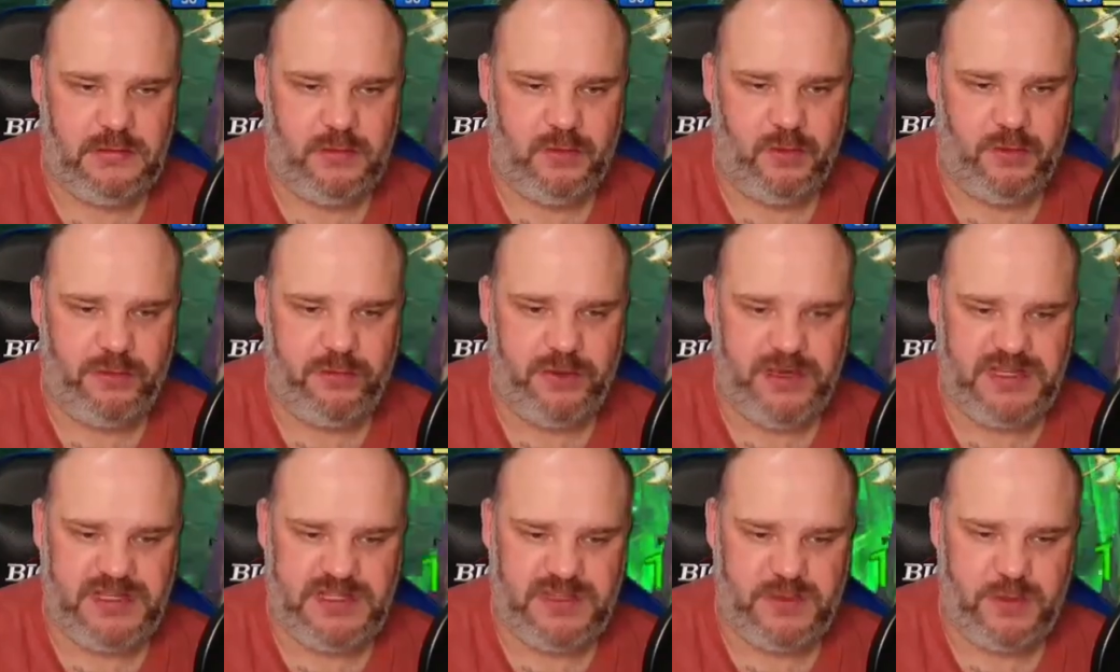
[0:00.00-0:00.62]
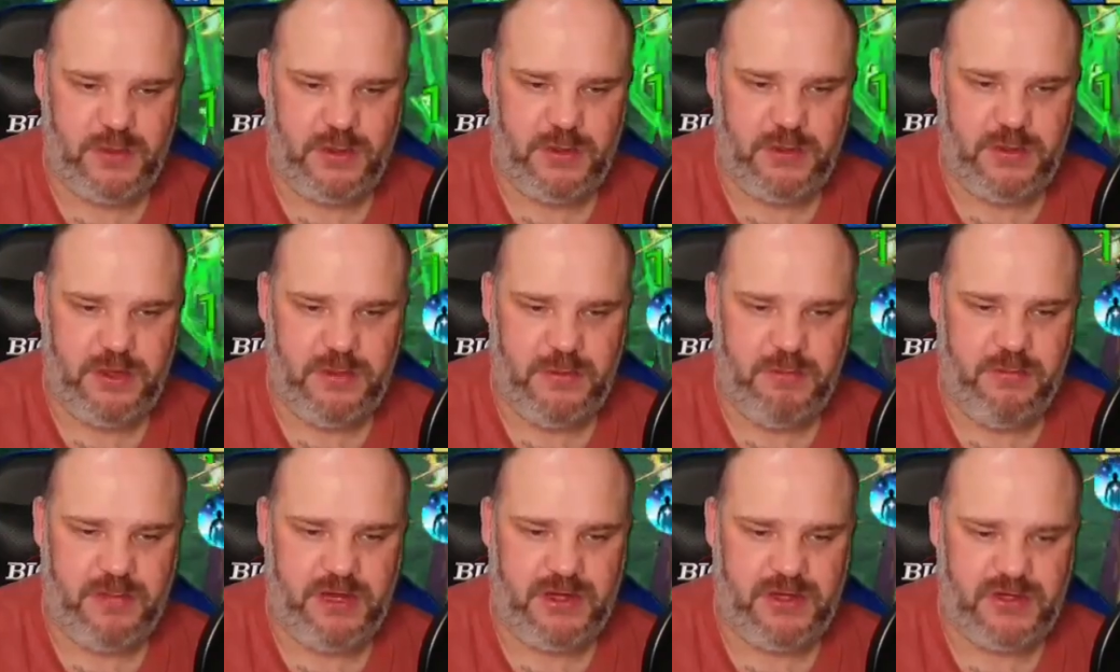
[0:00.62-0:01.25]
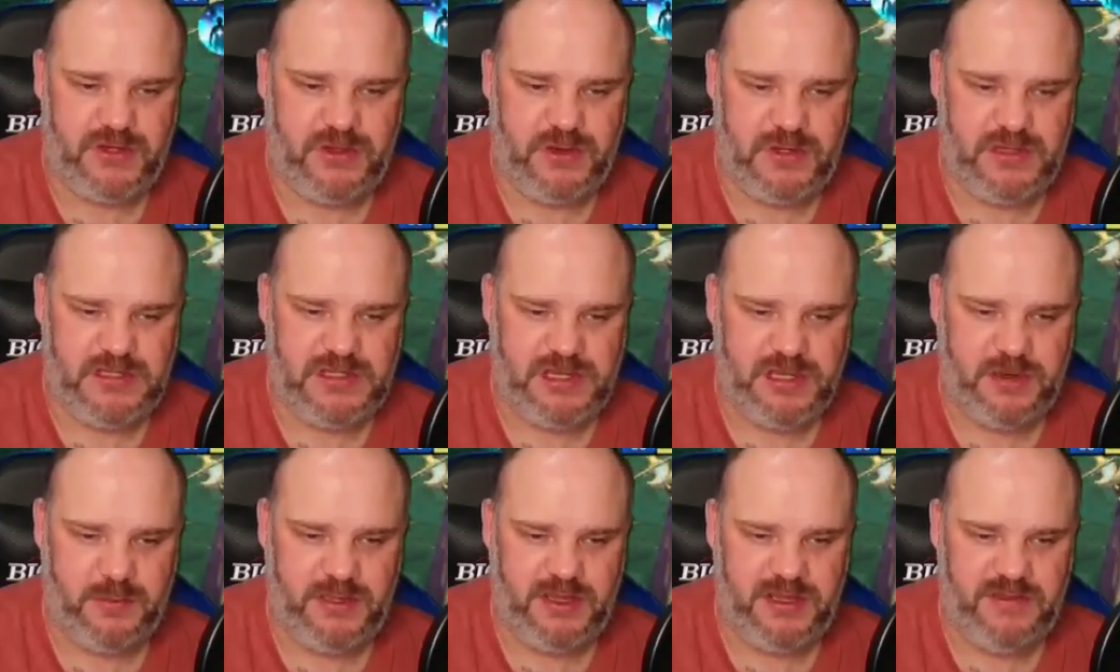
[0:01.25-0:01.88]
More freezes would have been much
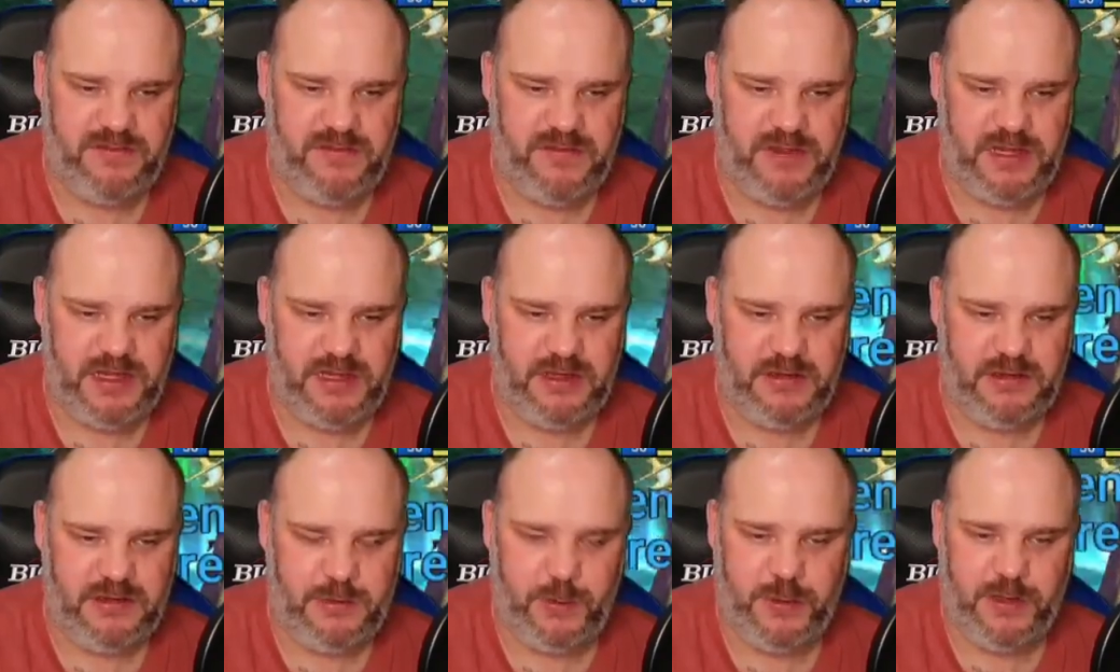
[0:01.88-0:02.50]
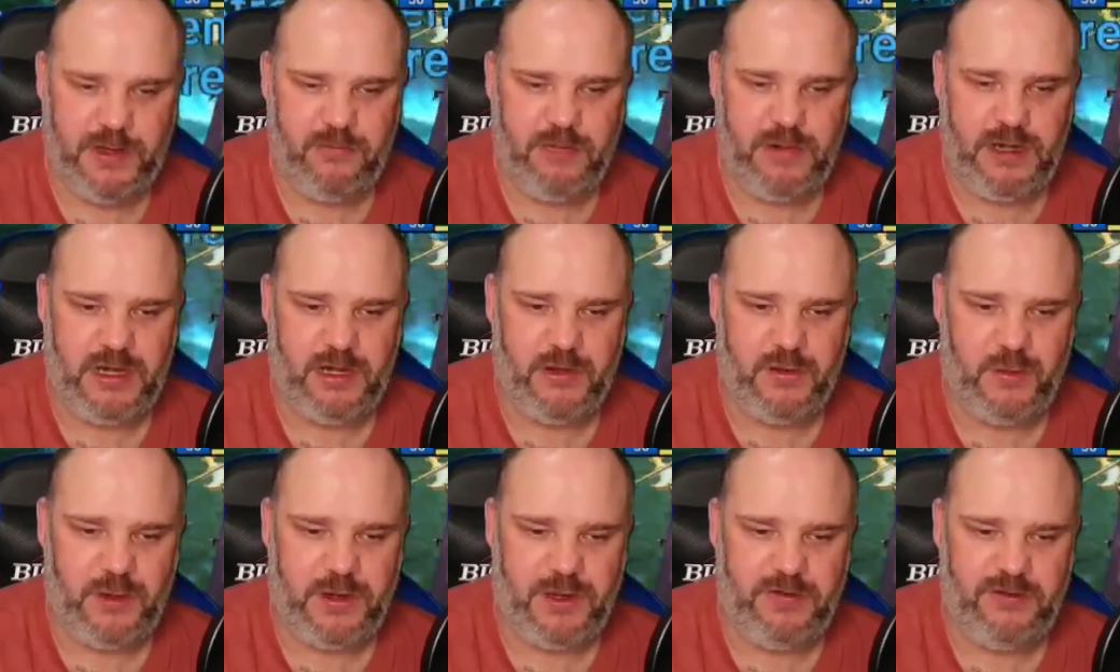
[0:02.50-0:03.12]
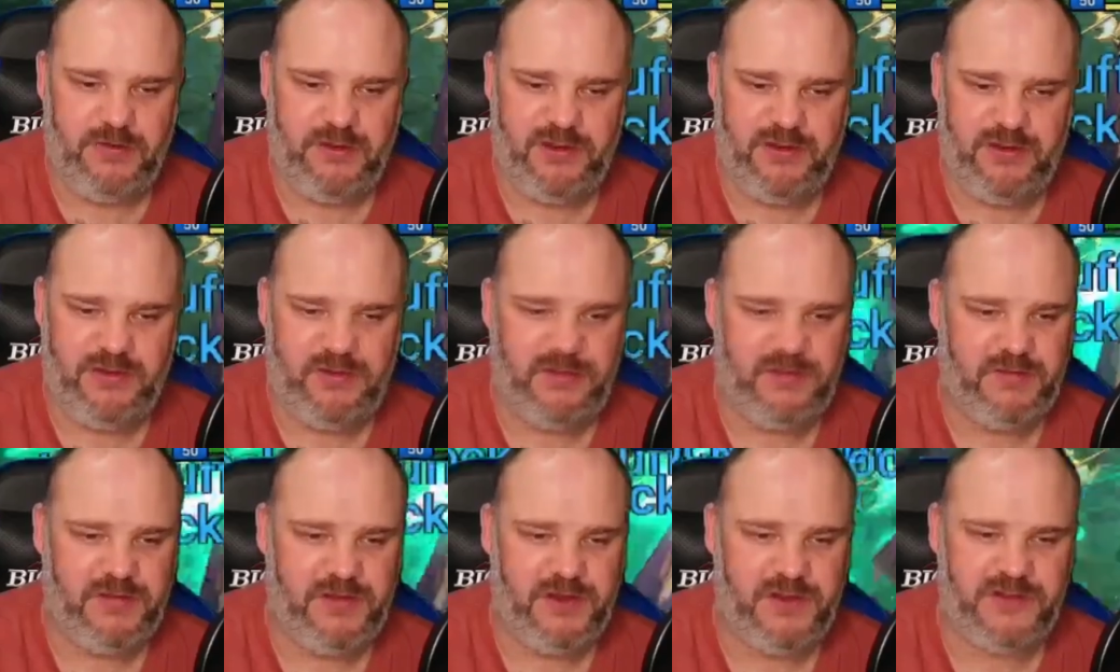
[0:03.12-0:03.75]
nicer, to be fair. It'll be really annoying if this
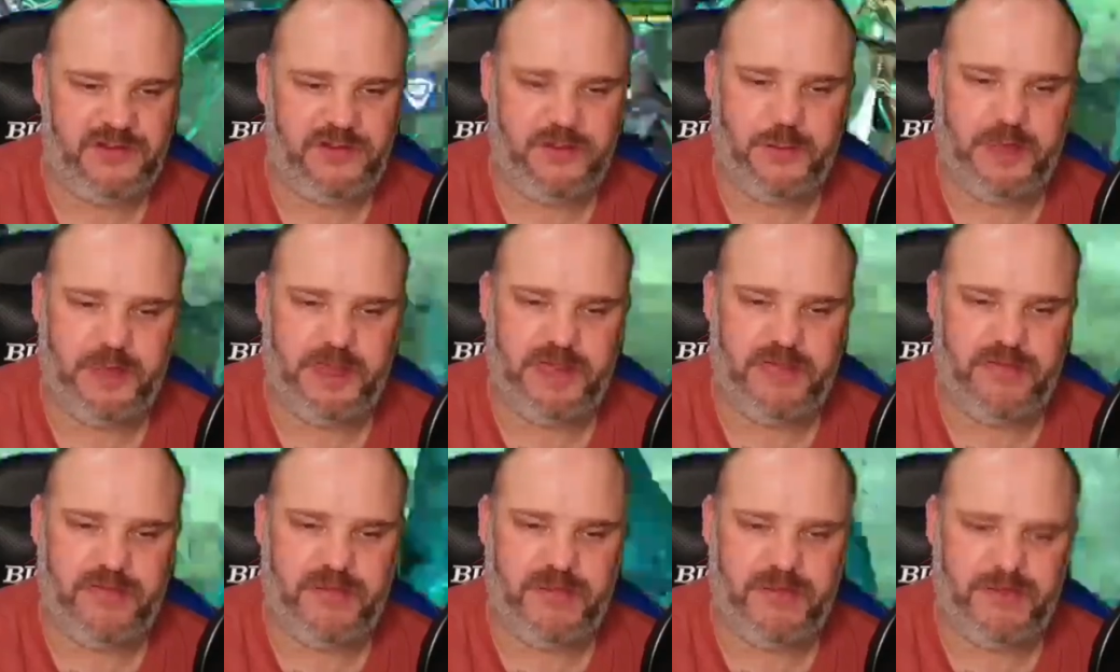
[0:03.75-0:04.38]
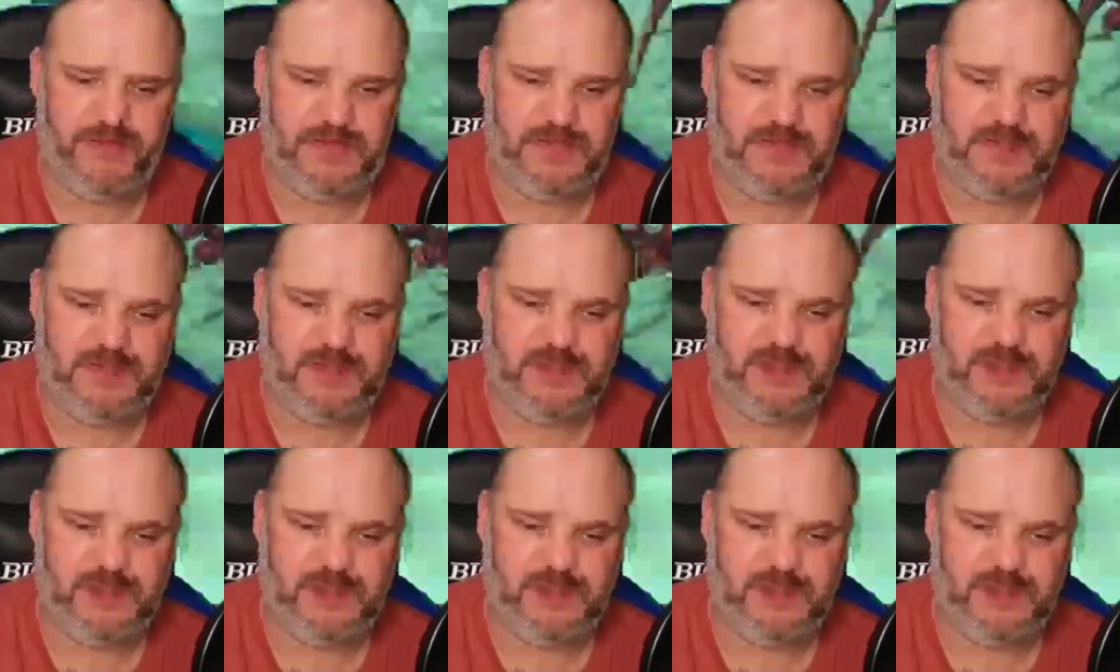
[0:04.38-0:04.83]
is the first time it ever loses